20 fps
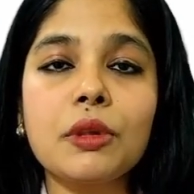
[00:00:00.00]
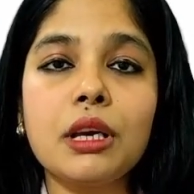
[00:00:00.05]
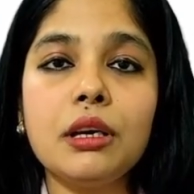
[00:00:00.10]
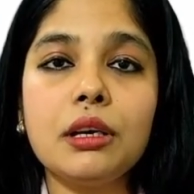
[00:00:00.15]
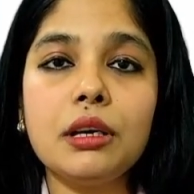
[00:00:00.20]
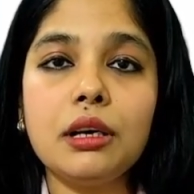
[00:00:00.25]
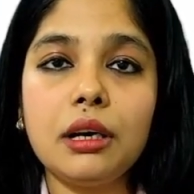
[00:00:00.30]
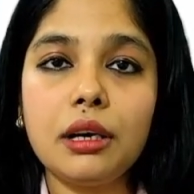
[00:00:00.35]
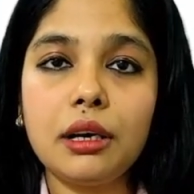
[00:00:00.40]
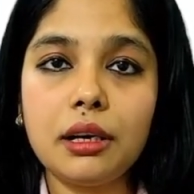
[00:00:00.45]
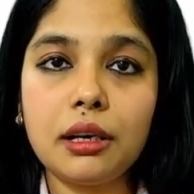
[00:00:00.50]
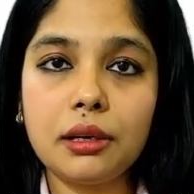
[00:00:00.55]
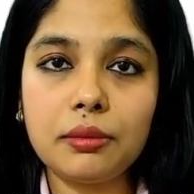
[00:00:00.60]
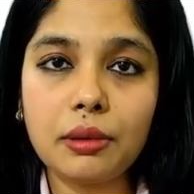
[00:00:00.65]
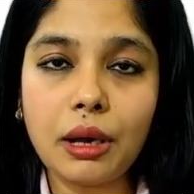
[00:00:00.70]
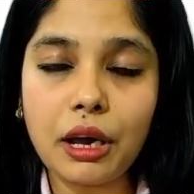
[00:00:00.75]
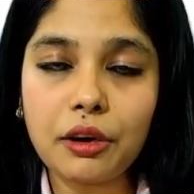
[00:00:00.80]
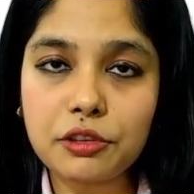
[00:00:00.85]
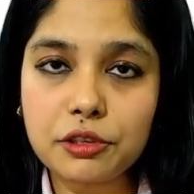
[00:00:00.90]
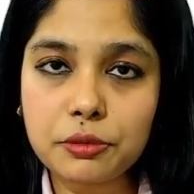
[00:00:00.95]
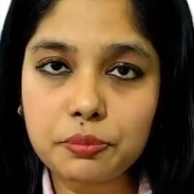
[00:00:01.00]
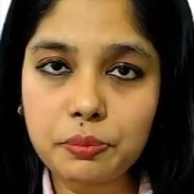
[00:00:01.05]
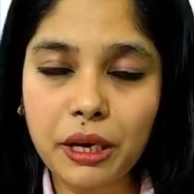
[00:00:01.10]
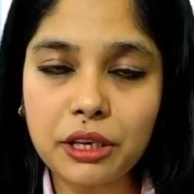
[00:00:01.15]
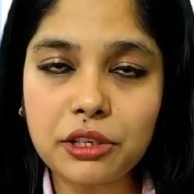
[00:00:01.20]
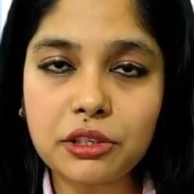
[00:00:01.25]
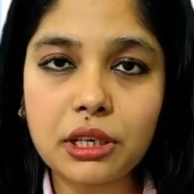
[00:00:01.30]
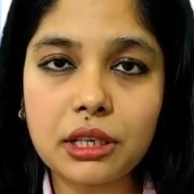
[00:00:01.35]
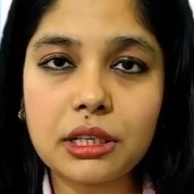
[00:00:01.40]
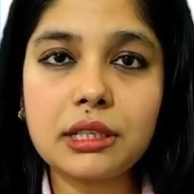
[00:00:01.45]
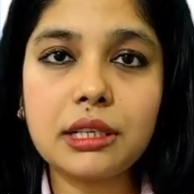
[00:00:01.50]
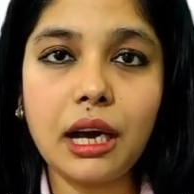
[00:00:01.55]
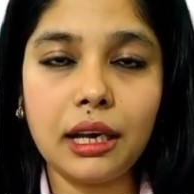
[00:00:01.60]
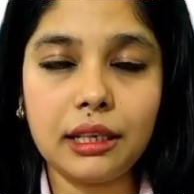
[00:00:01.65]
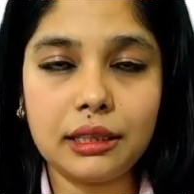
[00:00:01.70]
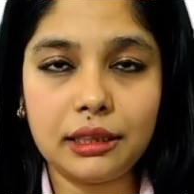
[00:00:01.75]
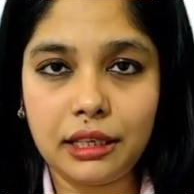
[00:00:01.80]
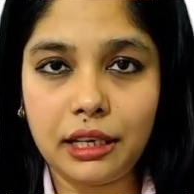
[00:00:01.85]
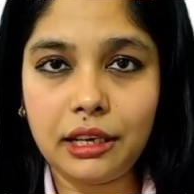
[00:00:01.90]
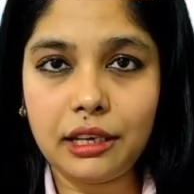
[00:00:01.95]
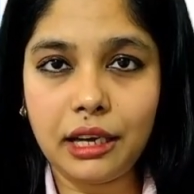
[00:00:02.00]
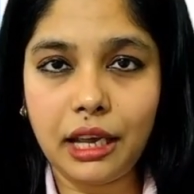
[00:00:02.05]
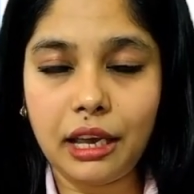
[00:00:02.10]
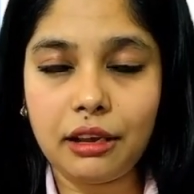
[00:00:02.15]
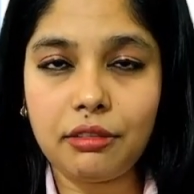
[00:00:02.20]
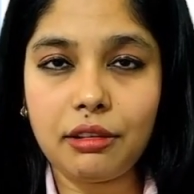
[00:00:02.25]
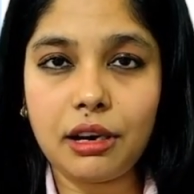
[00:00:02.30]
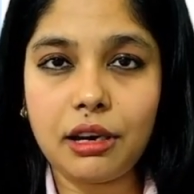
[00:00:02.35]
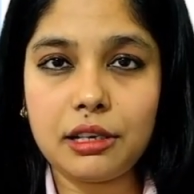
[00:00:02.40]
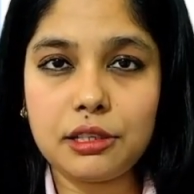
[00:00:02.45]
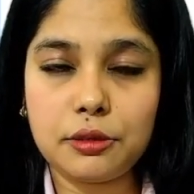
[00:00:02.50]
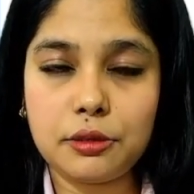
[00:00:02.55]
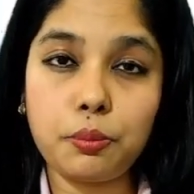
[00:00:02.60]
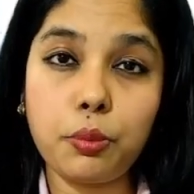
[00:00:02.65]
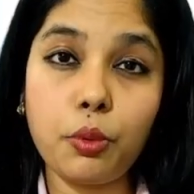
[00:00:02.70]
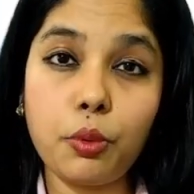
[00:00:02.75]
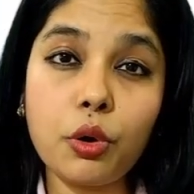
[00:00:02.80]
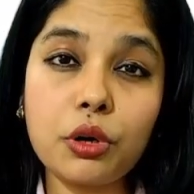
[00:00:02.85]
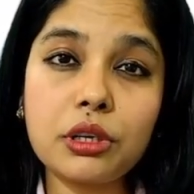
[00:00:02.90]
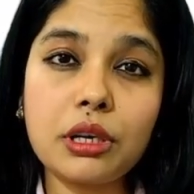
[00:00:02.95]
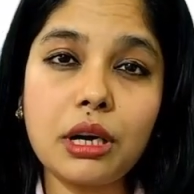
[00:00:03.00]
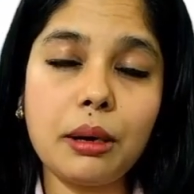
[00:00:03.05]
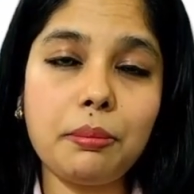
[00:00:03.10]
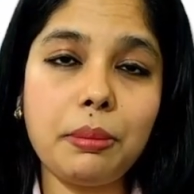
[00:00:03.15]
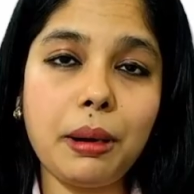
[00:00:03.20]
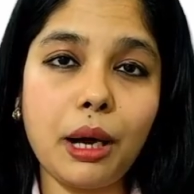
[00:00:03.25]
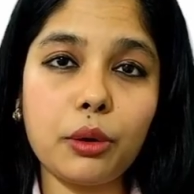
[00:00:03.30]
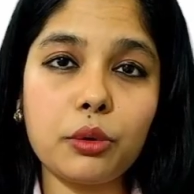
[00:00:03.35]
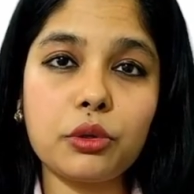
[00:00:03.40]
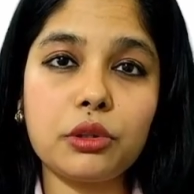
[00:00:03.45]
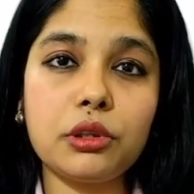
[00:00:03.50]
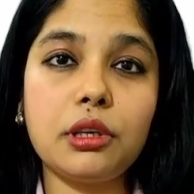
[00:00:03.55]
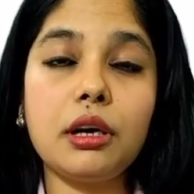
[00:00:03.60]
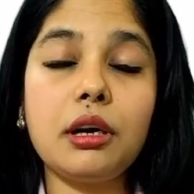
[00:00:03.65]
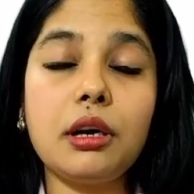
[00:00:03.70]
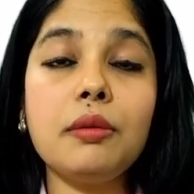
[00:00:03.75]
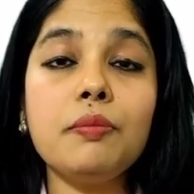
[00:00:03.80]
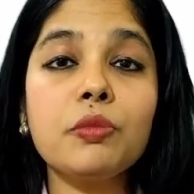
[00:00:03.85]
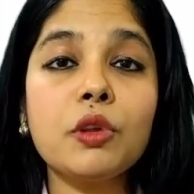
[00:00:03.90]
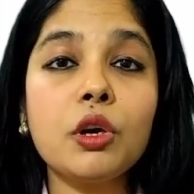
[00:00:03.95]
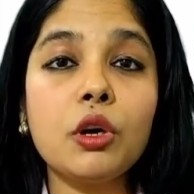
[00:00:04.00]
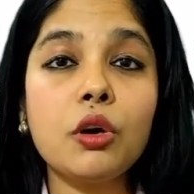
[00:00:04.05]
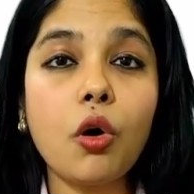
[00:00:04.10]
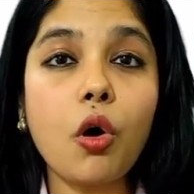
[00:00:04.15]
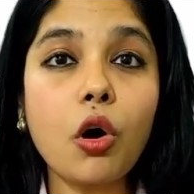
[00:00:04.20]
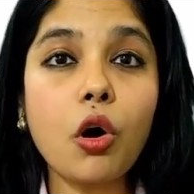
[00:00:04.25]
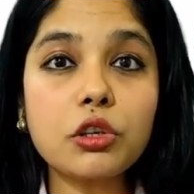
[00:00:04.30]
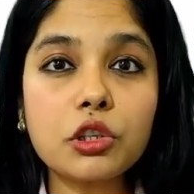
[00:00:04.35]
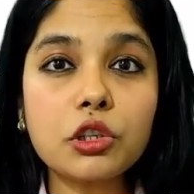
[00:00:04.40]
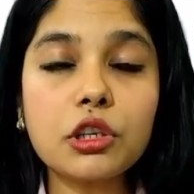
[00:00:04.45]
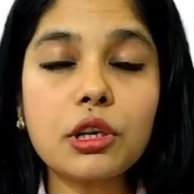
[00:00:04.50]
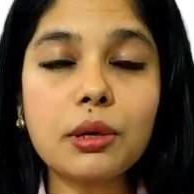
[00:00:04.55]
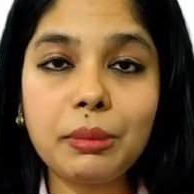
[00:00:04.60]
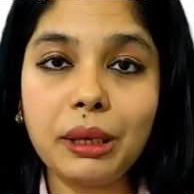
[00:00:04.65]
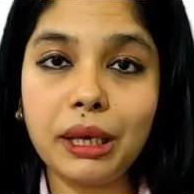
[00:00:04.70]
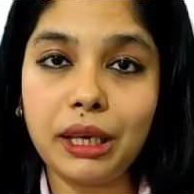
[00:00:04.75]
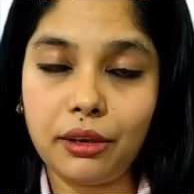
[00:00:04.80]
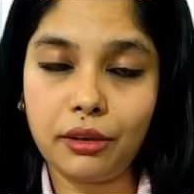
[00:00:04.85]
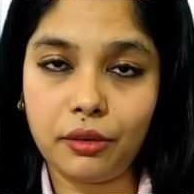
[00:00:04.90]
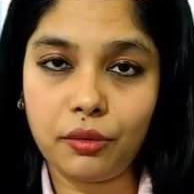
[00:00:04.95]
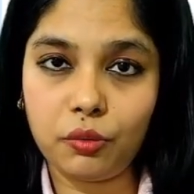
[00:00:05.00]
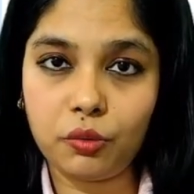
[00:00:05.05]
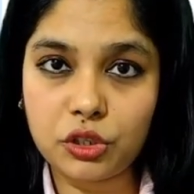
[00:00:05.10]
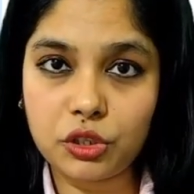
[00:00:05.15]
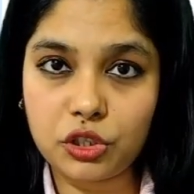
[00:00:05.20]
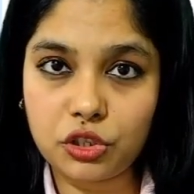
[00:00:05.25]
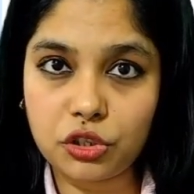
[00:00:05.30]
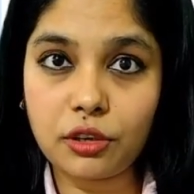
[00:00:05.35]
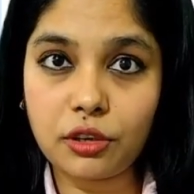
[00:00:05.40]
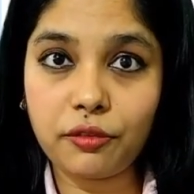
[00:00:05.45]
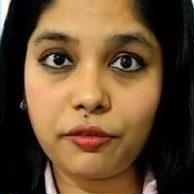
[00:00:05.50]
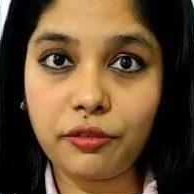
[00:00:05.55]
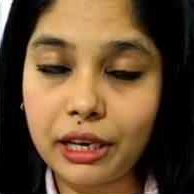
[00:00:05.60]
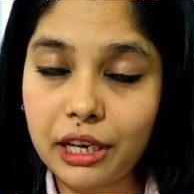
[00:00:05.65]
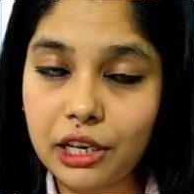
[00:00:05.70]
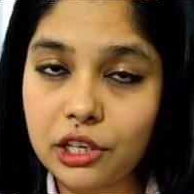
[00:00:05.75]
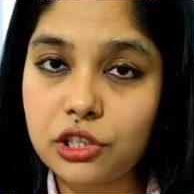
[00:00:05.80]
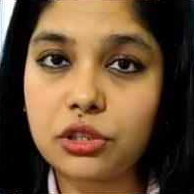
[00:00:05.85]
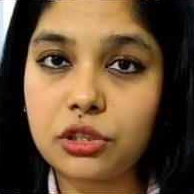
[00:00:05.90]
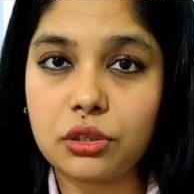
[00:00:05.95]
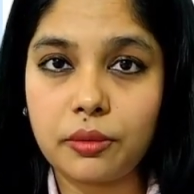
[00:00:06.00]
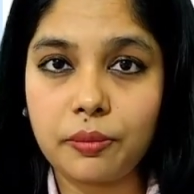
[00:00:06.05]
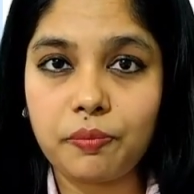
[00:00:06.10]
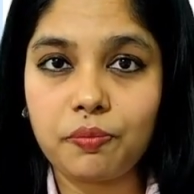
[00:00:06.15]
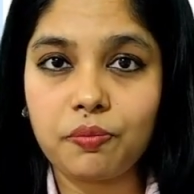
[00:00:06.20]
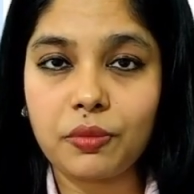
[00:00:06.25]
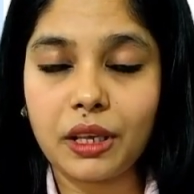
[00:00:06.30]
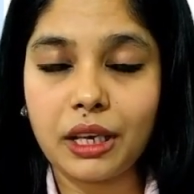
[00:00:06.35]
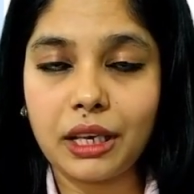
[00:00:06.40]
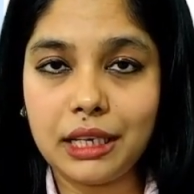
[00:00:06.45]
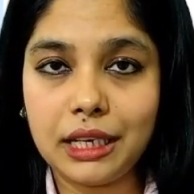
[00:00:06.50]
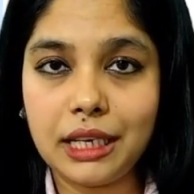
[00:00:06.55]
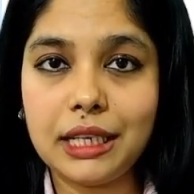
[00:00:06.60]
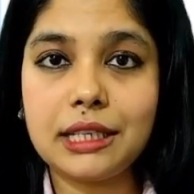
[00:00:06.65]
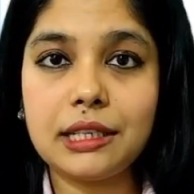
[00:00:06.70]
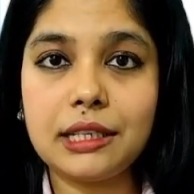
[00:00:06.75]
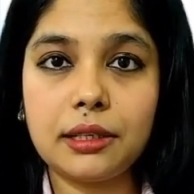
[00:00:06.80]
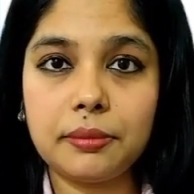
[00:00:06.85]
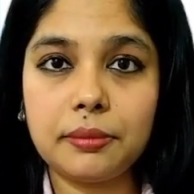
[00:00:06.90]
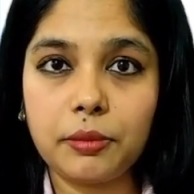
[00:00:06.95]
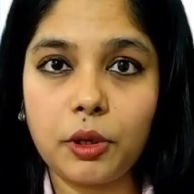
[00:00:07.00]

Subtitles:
our respected Gandhian era spoke about the autonomy which the village needed.